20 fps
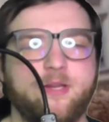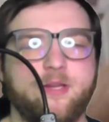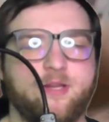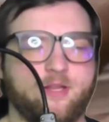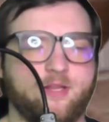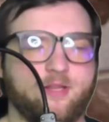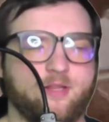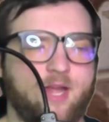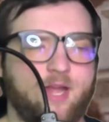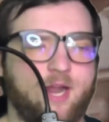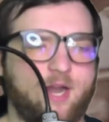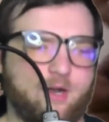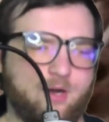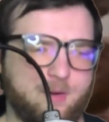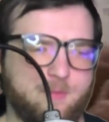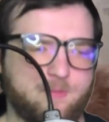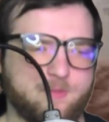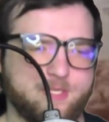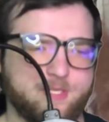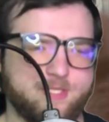and the higher
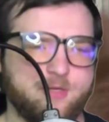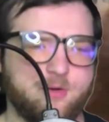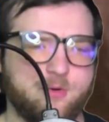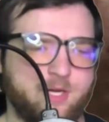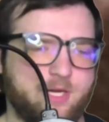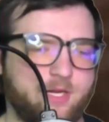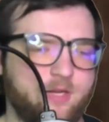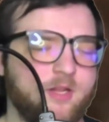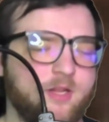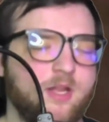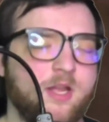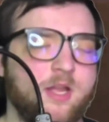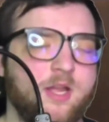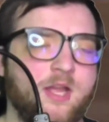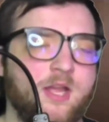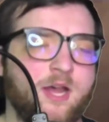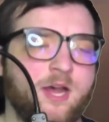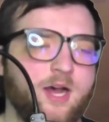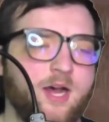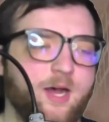ups at Sony.
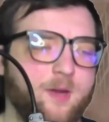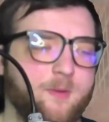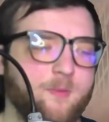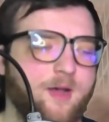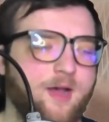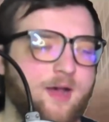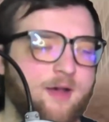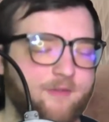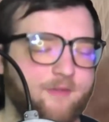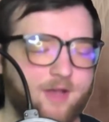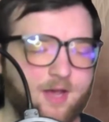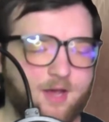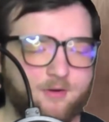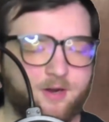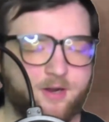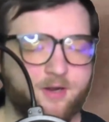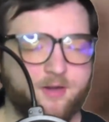Uh, Avi Arad,